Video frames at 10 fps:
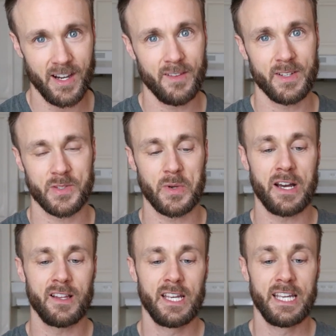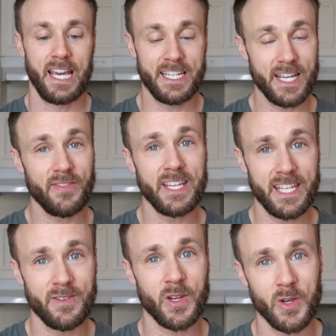off as well. And definitely
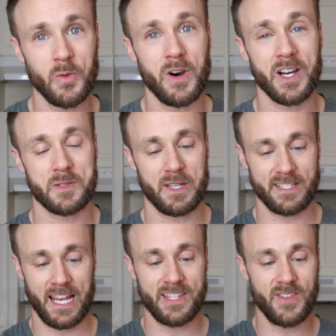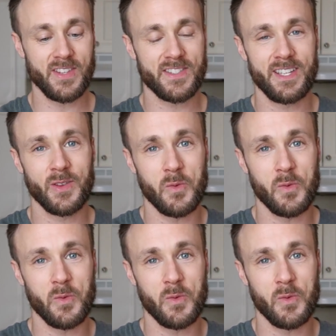give it a good wash, because as you can see, the